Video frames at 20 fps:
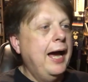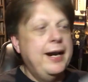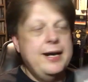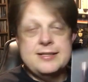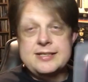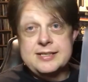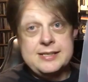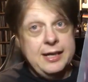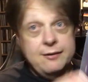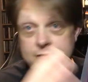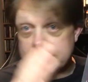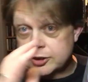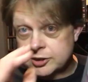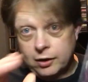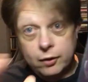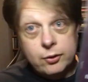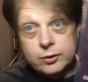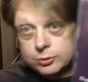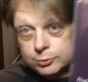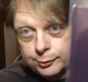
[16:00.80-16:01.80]
And as I say, the
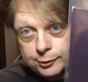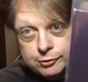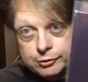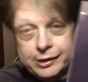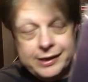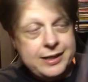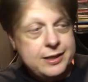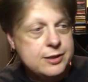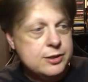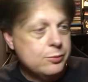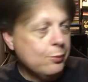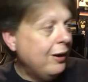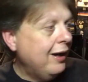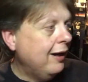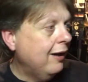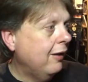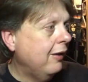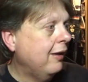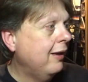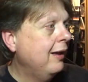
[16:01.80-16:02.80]
songs were great as
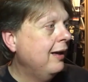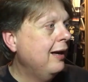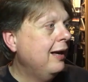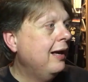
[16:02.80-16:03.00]
well.